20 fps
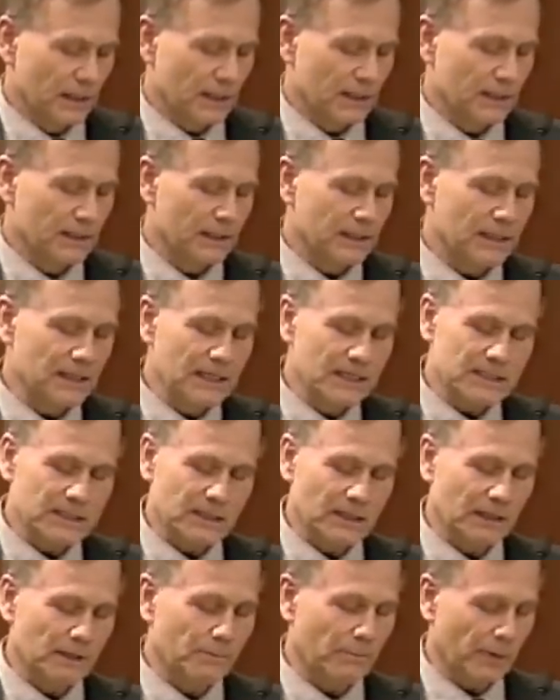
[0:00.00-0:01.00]
In an
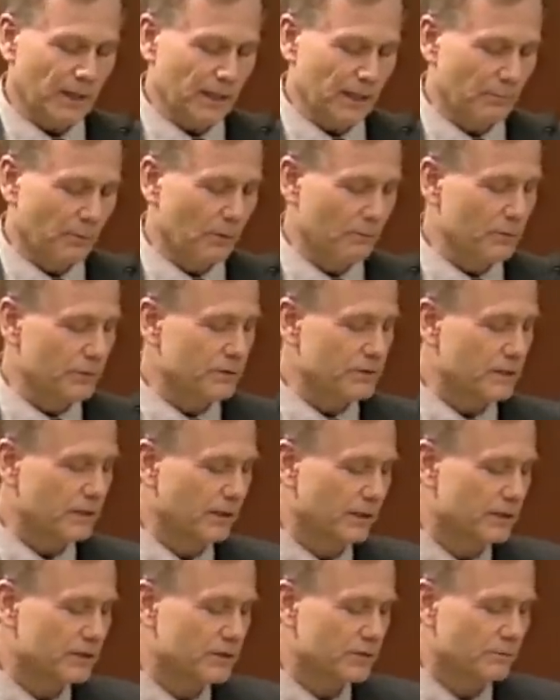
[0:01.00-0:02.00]
easily playable
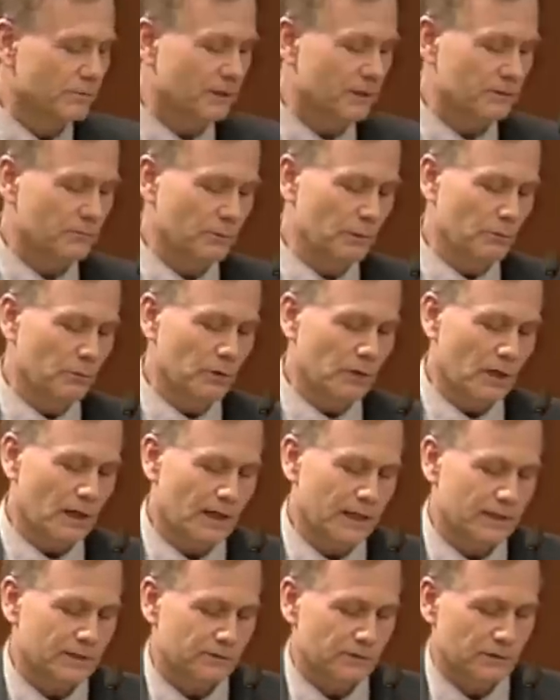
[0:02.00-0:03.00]
musical instrument, we would
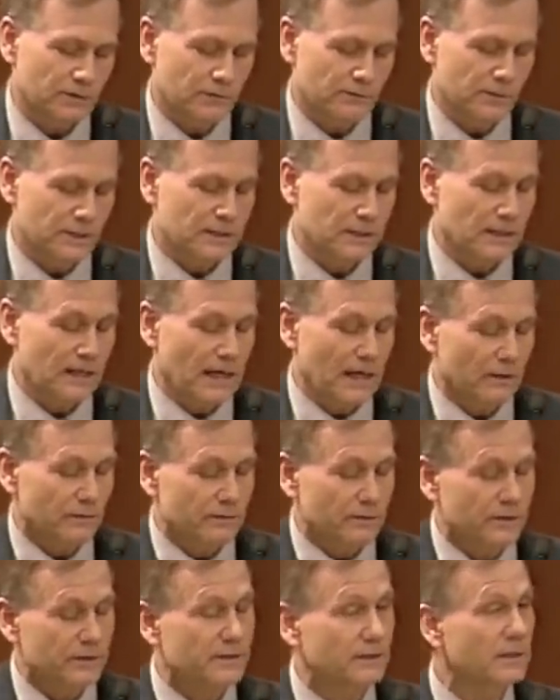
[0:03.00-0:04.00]
like to increase
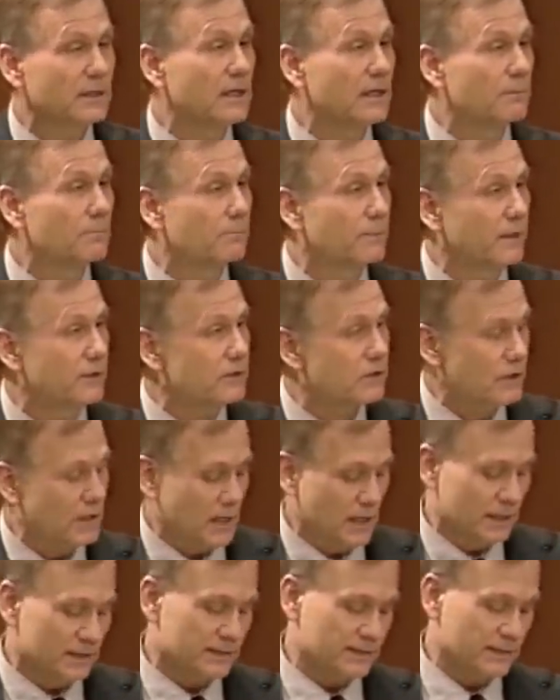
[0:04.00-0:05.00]
loudness and keep pitch
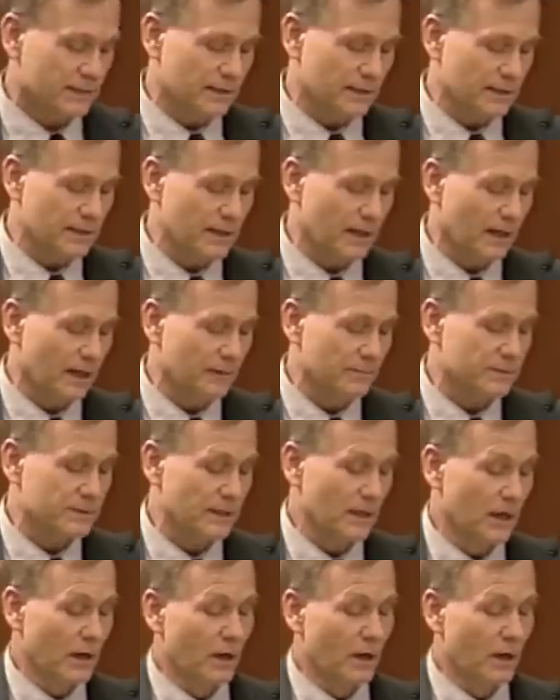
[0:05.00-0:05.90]
constant at times,